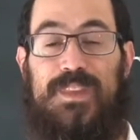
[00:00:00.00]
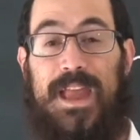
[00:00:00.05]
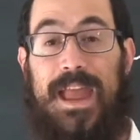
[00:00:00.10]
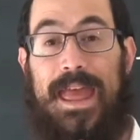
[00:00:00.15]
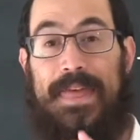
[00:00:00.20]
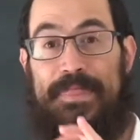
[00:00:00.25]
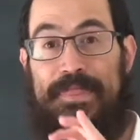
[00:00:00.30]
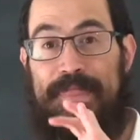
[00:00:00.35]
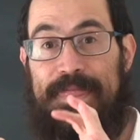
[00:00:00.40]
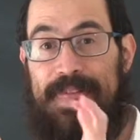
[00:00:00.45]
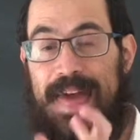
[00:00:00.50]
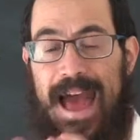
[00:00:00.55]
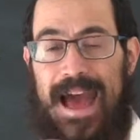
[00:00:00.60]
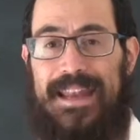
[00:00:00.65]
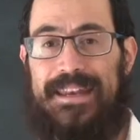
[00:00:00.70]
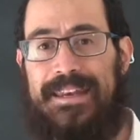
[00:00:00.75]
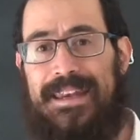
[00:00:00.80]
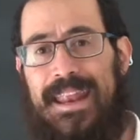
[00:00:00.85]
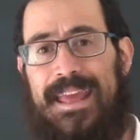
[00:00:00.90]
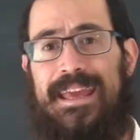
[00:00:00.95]
And
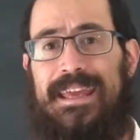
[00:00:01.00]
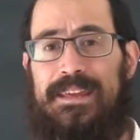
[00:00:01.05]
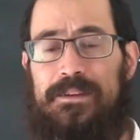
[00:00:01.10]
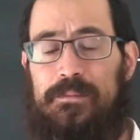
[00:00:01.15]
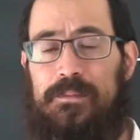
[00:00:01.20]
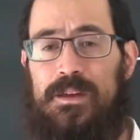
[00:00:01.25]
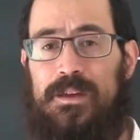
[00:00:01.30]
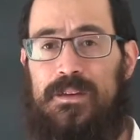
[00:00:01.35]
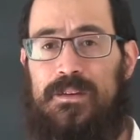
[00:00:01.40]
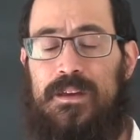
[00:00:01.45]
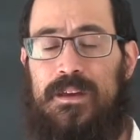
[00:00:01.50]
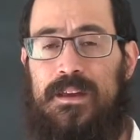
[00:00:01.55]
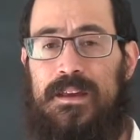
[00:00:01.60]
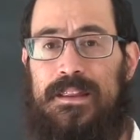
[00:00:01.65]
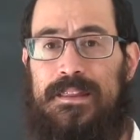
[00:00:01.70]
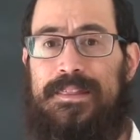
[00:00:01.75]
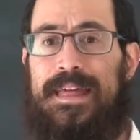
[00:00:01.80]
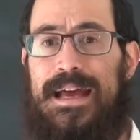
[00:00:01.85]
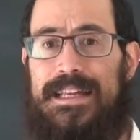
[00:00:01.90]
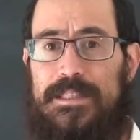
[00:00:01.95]
that name,
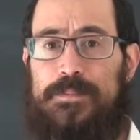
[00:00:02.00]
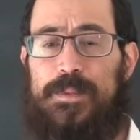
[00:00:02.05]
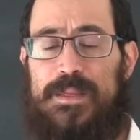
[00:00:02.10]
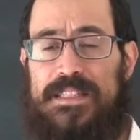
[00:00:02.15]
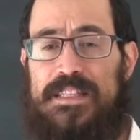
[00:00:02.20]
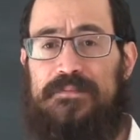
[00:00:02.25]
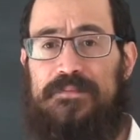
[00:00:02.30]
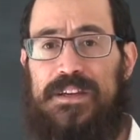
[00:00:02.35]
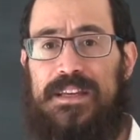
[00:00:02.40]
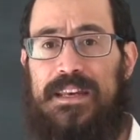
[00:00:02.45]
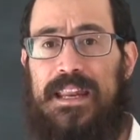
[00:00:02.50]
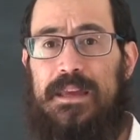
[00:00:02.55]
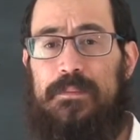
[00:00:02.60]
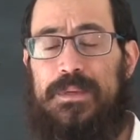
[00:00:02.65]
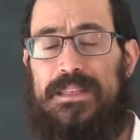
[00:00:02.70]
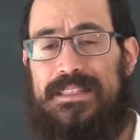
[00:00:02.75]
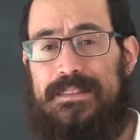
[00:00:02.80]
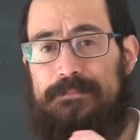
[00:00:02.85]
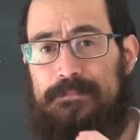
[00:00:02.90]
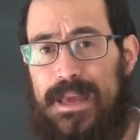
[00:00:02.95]
that specific name,
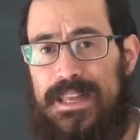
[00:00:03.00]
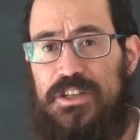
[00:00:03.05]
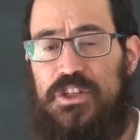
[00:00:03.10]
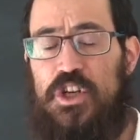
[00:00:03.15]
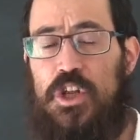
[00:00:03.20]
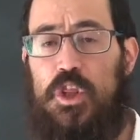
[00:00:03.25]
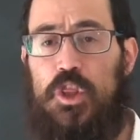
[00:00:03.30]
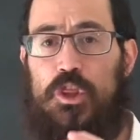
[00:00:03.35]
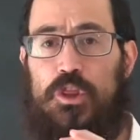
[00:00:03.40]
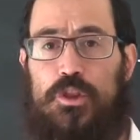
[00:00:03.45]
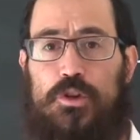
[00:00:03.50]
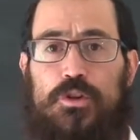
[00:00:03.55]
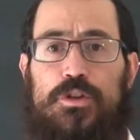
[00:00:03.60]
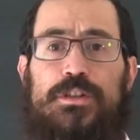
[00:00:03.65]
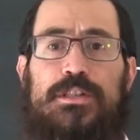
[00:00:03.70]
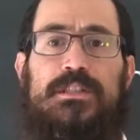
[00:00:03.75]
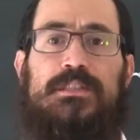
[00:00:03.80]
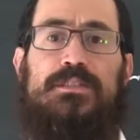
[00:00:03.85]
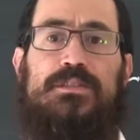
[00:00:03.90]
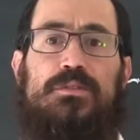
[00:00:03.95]
is mentioned
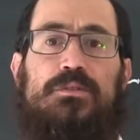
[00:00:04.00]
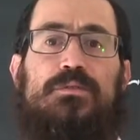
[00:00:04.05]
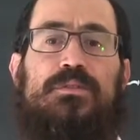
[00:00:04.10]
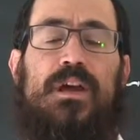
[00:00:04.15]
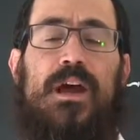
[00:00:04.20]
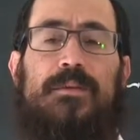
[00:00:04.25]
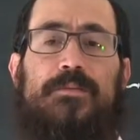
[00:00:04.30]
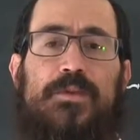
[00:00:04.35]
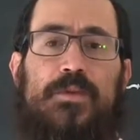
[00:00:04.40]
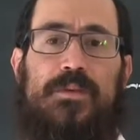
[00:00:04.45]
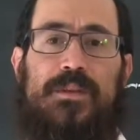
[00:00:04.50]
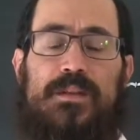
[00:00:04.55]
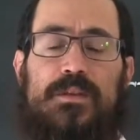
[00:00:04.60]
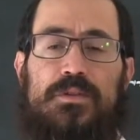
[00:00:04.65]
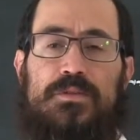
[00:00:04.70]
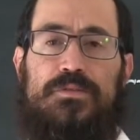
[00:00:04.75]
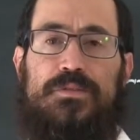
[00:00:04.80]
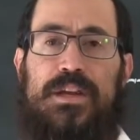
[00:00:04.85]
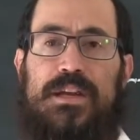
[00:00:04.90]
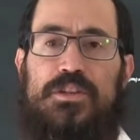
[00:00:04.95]
32 times
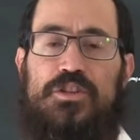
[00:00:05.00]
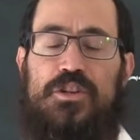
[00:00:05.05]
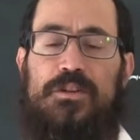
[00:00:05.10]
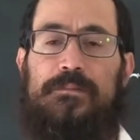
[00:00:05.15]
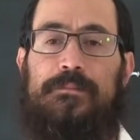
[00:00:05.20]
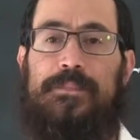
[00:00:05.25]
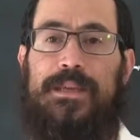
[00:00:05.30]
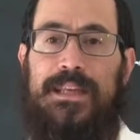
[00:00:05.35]
within creation,